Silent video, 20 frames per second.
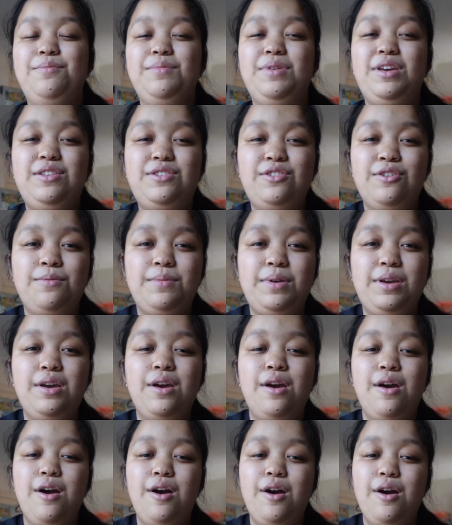he told me,
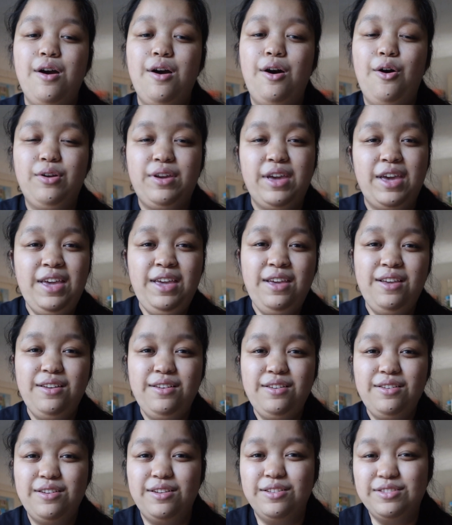okay,
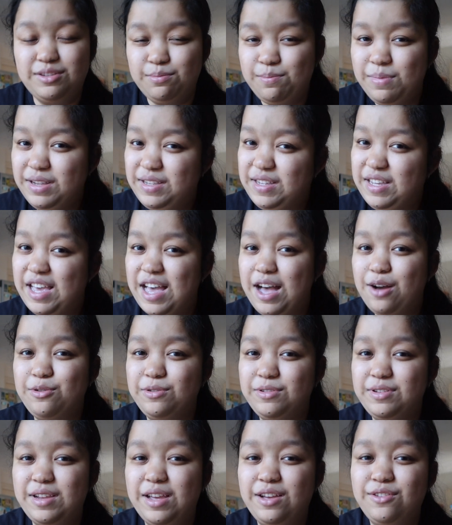it's busy
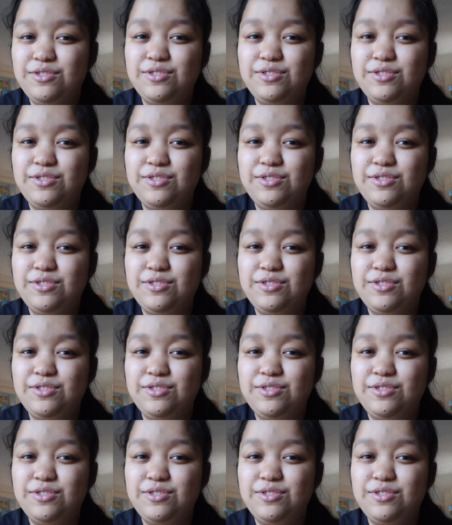hours now,